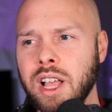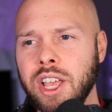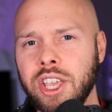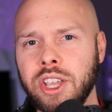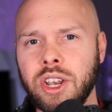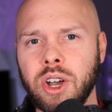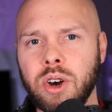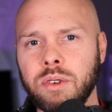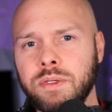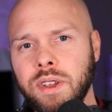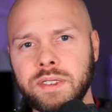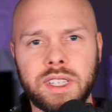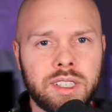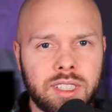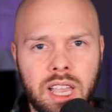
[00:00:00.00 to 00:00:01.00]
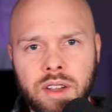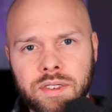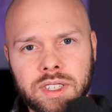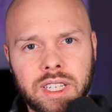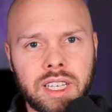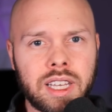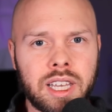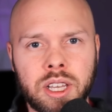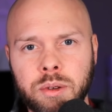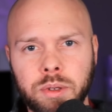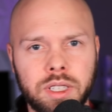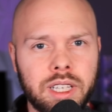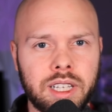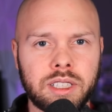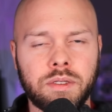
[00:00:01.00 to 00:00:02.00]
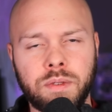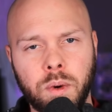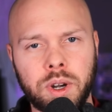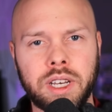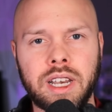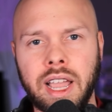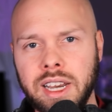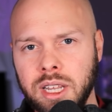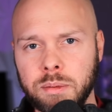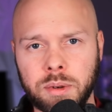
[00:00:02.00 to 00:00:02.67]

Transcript: you know, 5070 equaling the 4090